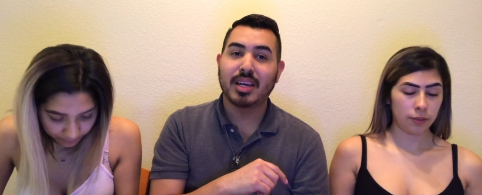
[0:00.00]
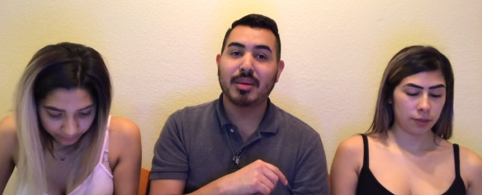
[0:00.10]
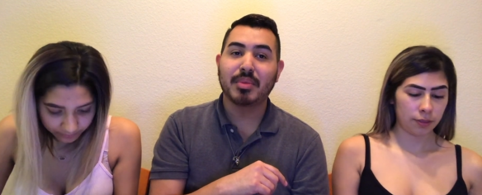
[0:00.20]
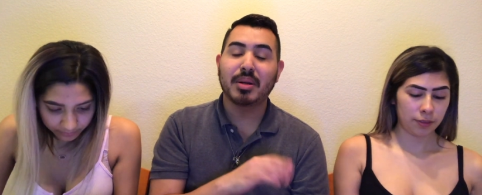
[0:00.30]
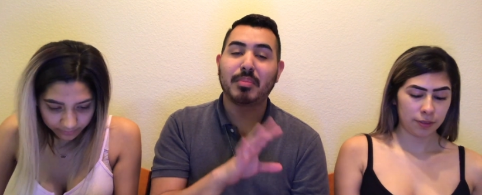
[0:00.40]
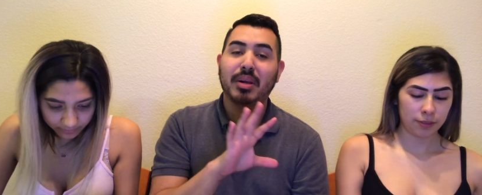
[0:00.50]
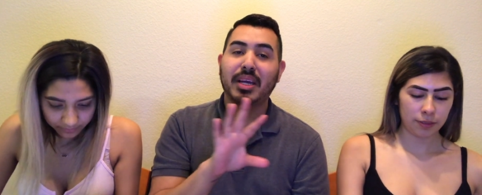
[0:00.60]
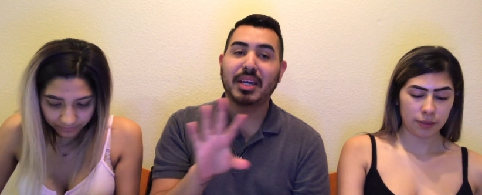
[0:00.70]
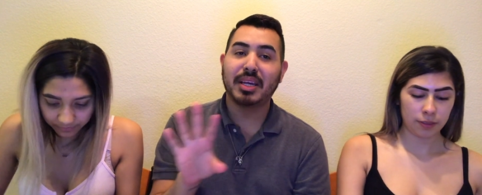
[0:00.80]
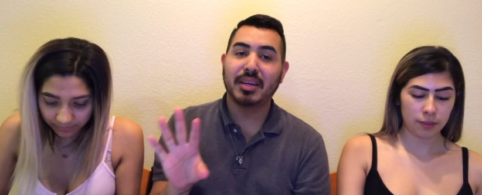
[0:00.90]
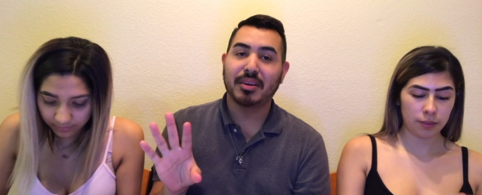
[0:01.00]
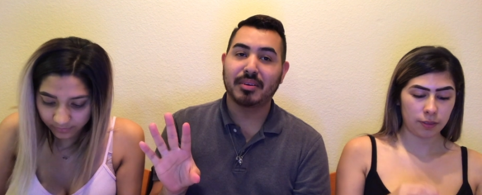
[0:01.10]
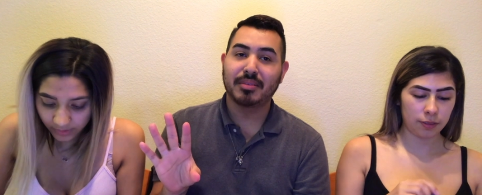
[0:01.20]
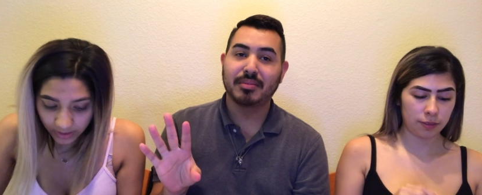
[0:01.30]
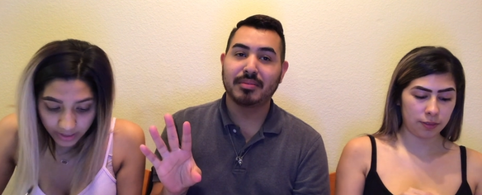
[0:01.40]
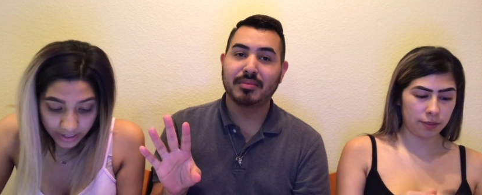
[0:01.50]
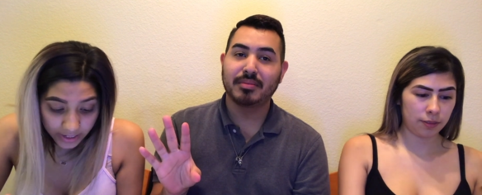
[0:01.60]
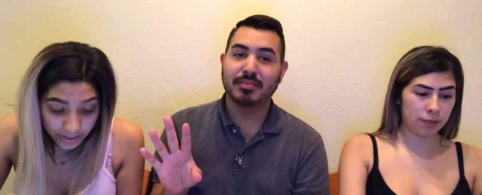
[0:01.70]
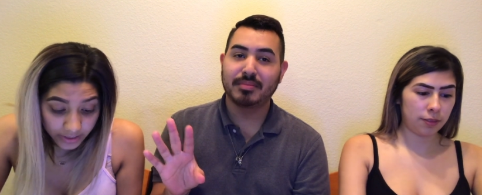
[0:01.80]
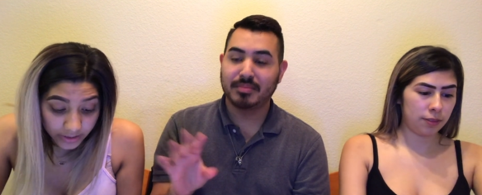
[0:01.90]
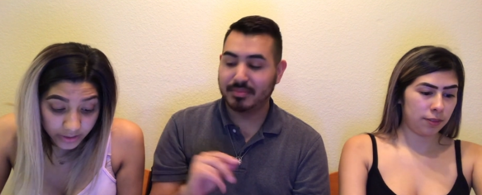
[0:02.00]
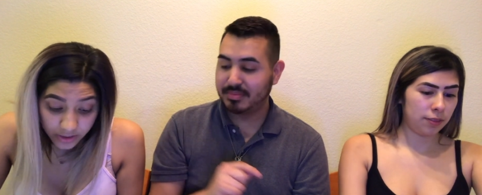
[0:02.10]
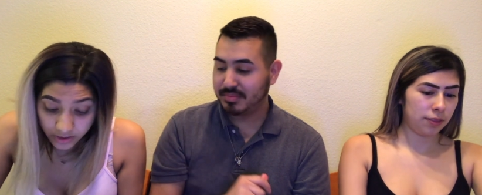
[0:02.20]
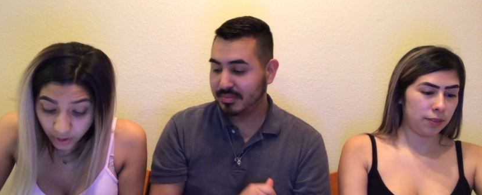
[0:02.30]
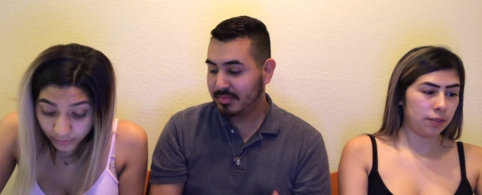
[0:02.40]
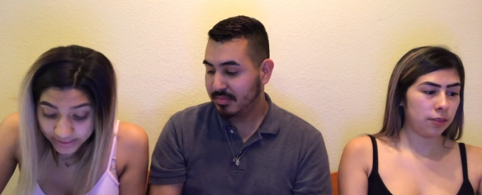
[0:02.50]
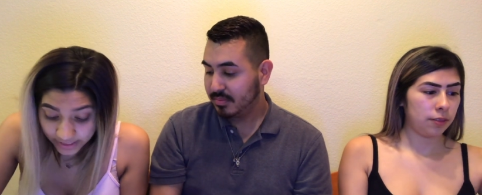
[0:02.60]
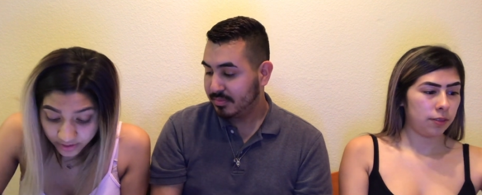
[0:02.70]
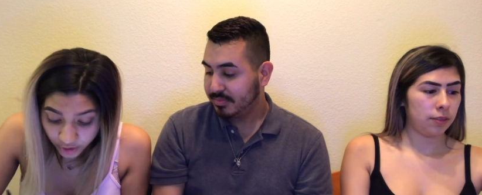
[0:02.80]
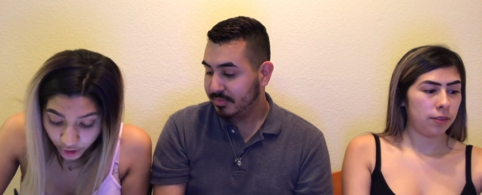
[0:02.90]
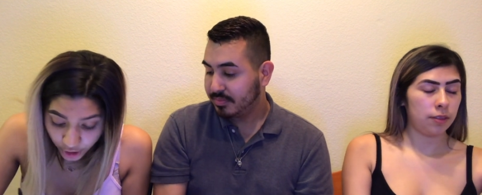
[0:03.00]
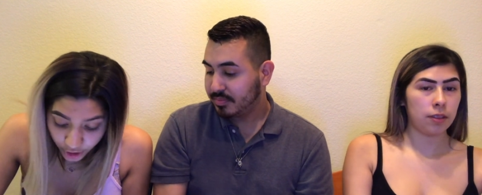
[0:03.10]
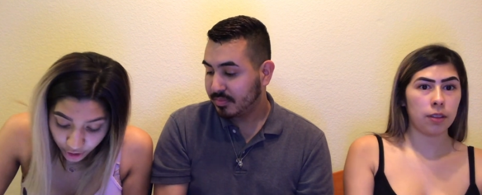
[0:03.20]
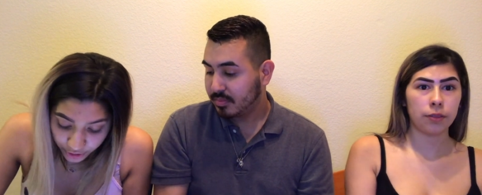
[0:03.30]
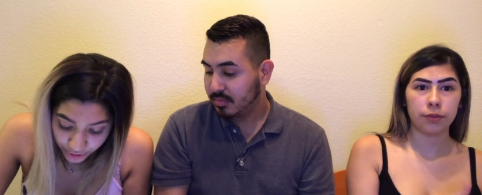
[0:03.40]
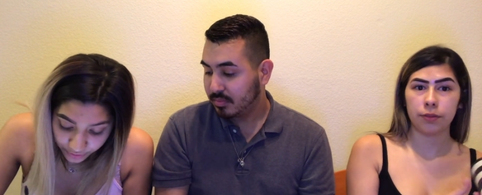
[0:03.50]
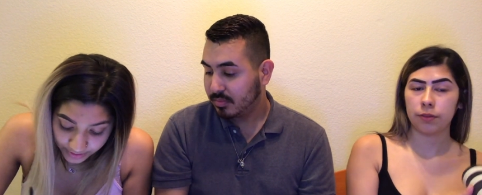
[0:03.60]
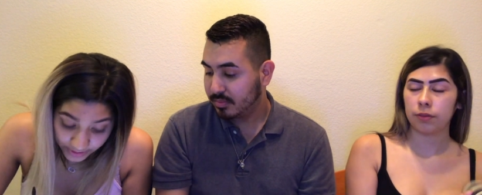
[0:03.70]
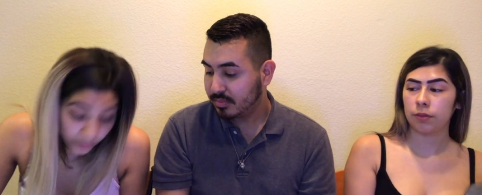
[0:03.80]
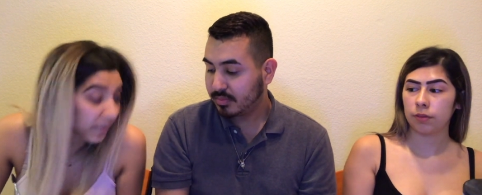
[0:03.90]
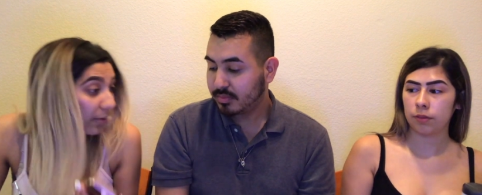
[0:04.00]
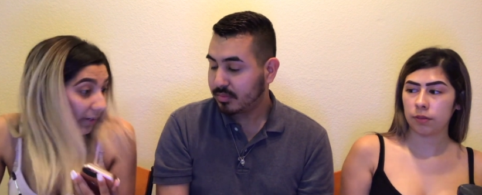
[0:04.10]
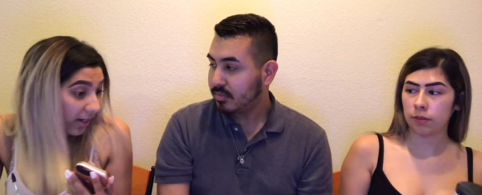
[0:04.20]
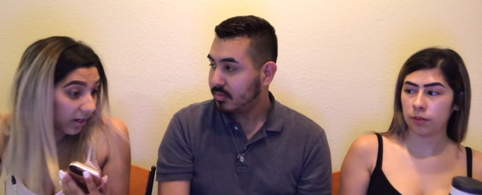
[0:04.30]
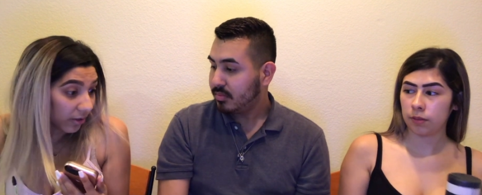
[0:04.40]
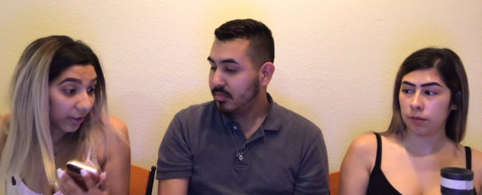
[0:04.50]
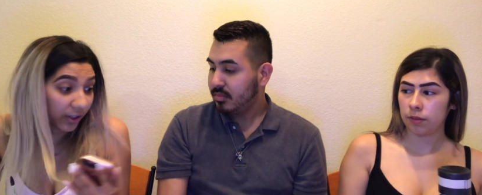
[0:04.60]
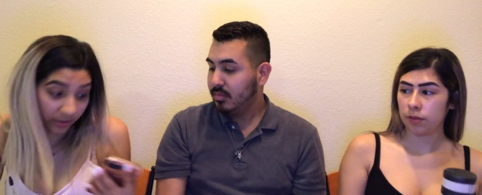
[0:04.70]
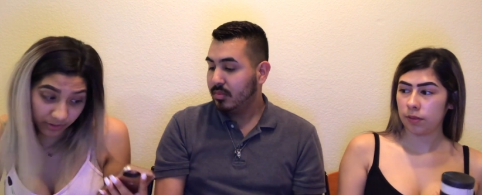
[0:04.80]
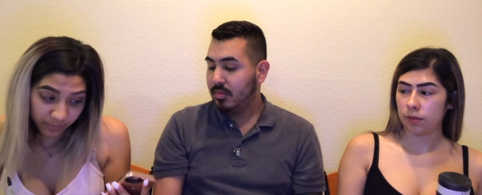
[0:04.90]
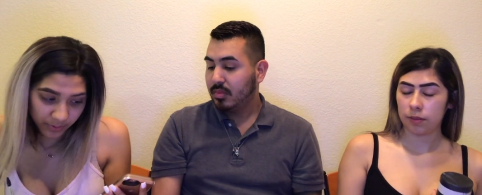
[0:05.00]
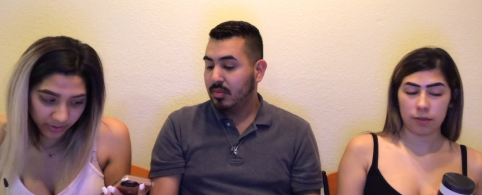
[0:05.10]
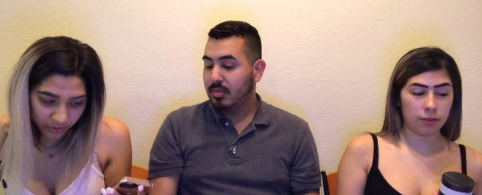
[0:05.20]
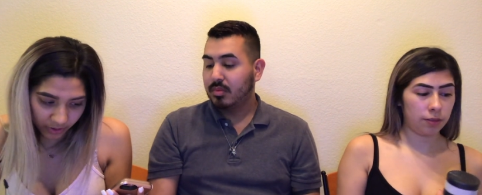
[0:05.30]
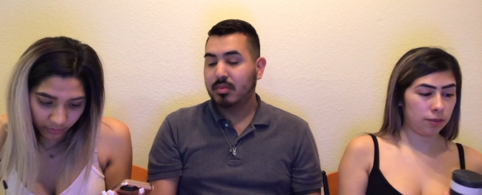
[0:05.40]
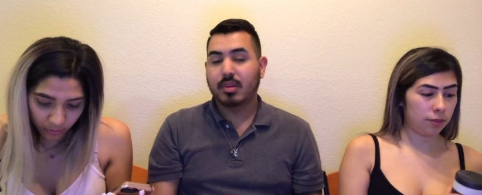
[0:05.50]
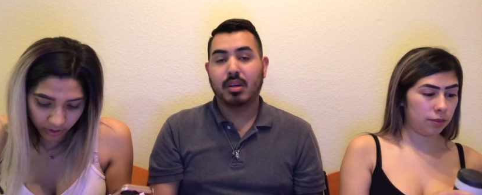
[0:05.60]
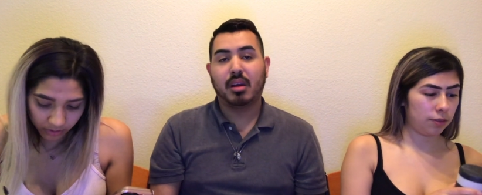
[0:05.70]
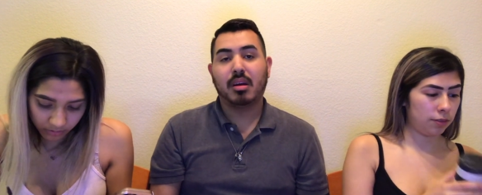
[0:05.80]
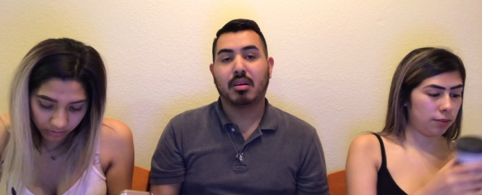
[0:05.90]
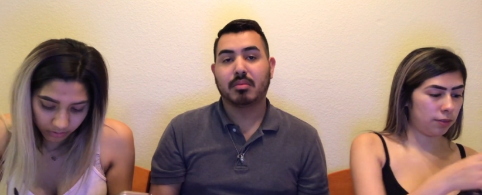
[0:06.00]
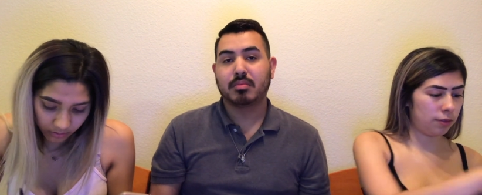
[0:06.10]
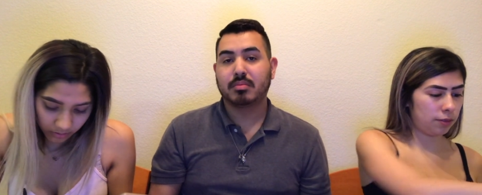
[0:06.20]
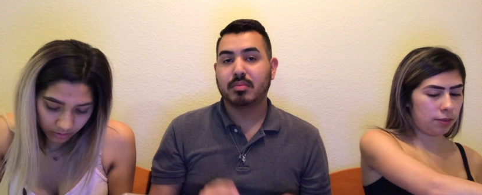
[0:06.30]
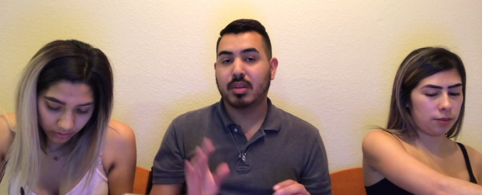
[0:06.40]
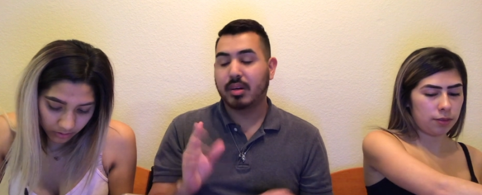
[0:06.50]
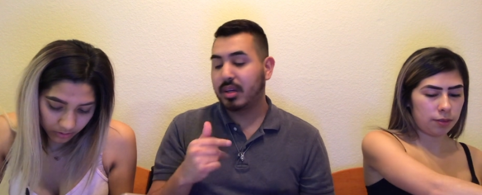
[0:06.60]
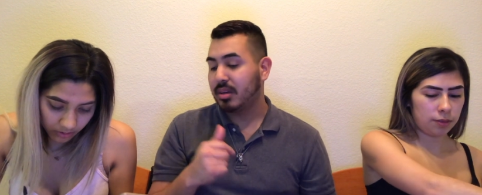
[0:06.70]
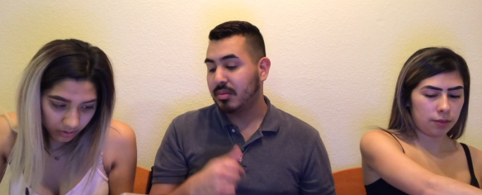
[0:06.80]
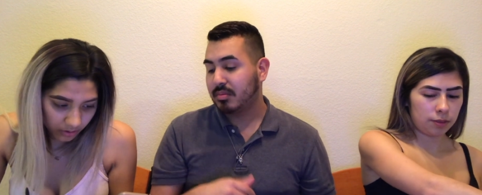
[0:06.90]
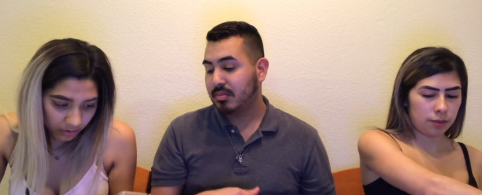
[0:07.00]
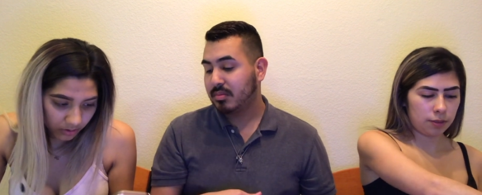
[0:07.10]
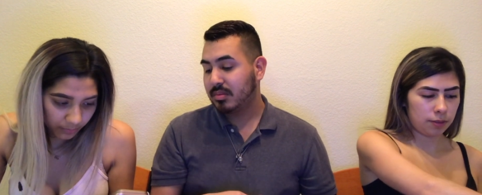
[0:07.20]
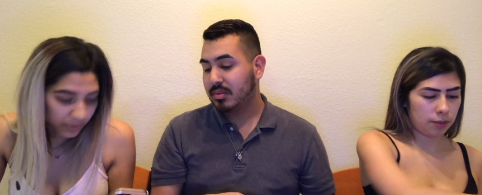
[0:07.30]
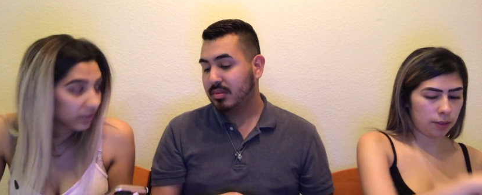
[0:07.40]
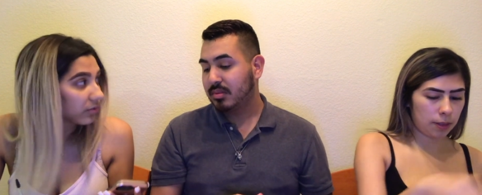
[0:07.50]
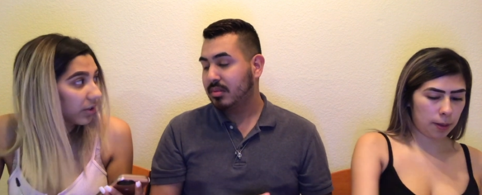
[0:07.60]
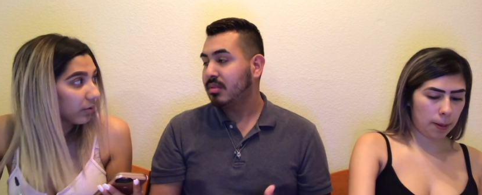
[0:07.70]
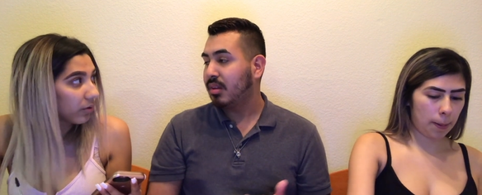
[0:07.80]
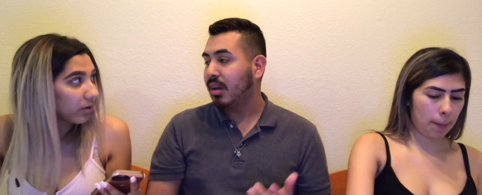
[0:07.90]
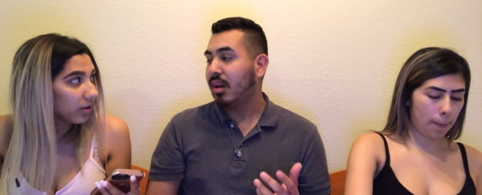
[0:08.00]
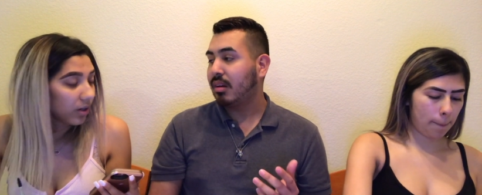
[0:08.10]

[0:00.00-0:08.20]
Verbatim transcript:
Speaker 1: And I'm going to play it here.
Speaker 2: So we texted her on Tuesday. Do you want me to read it or are you going to put the screen recording?
Speaker 1: Oh, no, I can...
Speaker 2: Put the screen.
Speaker 1: Yeah.